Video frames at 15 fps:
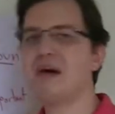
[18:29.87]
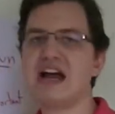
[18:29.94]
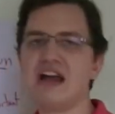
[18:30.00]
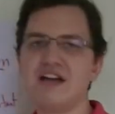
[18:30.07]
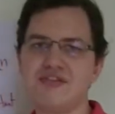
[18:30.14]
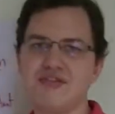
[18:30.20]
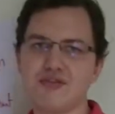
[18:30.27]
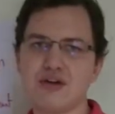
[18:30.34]
by
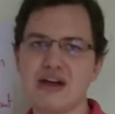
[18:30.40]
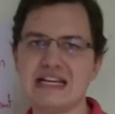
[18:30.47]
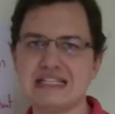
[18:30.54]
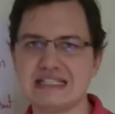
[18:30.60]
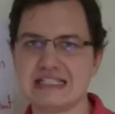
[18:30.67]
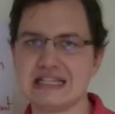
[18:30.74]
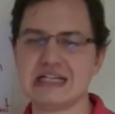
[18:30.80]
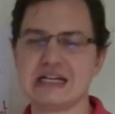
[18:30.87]
a
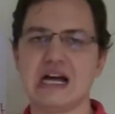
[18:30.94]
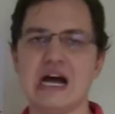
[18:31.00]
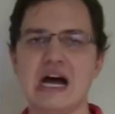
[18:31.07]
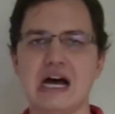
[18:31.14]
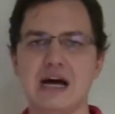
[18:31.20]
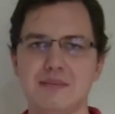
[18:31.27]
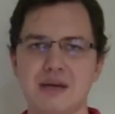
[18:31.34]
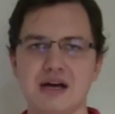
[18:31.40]
phrasing
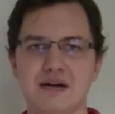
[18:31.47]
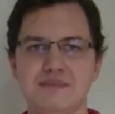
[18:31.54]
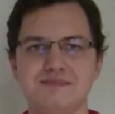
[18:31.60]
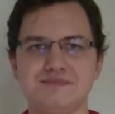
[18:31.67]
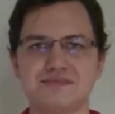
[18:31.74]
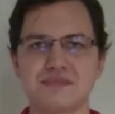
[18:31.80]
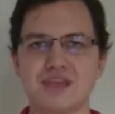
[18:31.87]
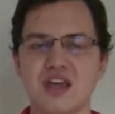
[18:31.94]
comma.
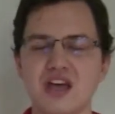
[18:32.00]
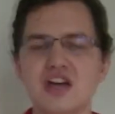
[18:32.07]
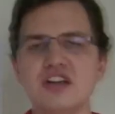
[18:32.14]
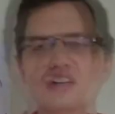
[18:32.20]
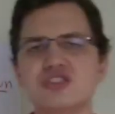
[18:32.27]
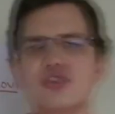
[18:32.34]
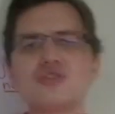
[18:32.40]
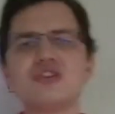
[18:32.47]
So